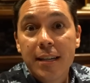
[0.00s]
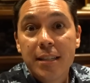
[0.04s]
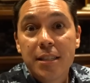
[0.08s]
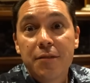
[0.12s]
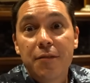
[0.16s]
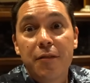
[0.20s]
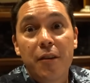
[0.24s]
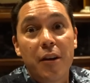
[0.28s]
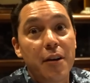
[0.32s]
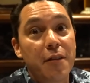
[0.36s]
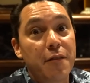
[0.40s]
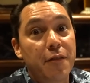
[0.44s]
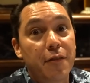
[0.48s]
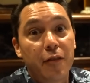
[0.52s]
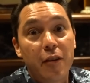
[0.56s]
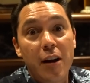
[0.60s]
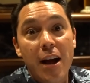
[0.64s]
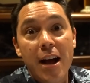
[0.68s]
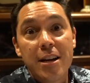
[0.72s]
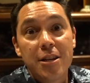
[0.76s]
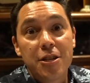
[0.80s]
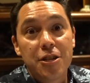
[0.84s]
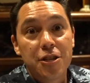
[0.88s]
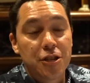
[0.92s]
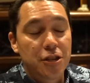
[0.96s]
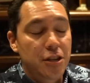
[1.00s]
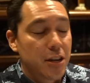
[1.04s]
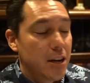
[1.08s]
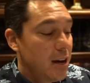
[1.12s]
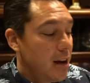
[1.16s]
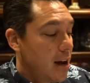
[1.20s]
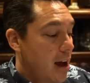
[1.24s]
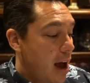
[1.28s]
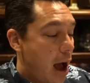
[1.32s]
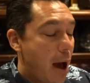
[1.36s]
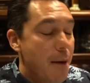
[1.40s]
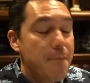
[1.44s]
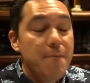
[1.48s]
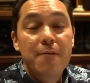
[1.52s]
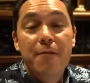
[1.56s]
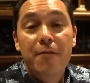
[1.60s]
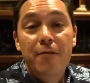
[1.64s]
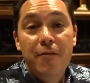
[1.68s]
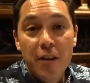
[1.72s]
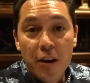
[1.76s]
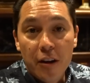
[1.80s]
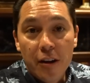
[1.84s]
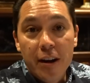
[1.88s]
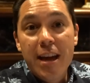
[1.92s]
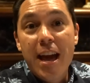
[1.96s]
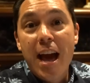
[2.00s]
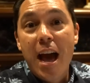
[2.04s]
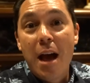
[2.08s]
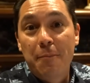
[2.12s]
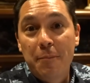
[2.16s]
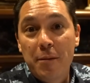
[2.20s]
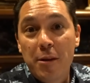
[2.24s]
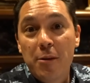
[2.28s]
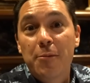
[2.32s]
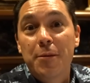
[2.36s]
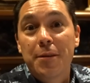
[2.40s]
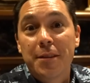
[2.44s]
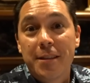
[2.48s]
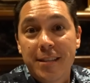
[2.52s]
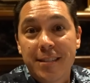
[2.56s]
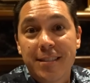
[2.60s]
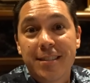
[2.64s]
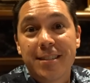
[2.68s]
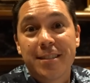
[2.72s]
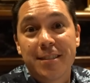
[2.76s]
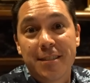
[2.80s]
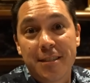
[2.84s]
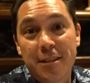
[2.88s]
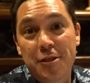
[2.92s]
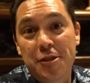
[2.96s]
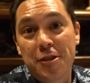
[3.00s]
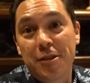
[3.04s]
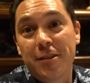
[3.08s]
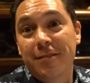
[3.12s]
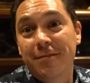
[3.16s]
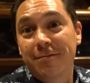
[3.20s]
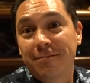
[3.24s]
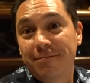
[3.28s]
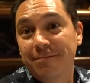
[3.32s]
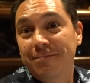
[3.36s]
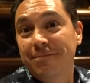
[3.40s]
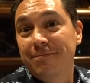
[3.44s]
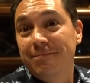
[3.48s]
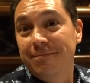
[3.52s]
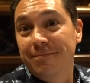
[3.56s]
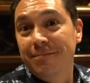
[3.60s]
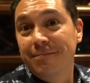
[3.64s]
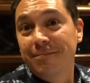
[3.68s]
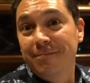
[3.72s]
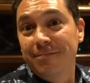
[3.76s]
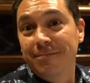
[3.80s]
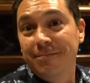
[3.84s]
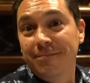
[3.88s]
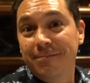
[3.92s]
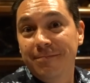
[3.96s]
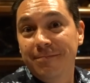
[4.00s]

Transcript: It's awesome. Very fresh. I'm very happy with this decision. Very good.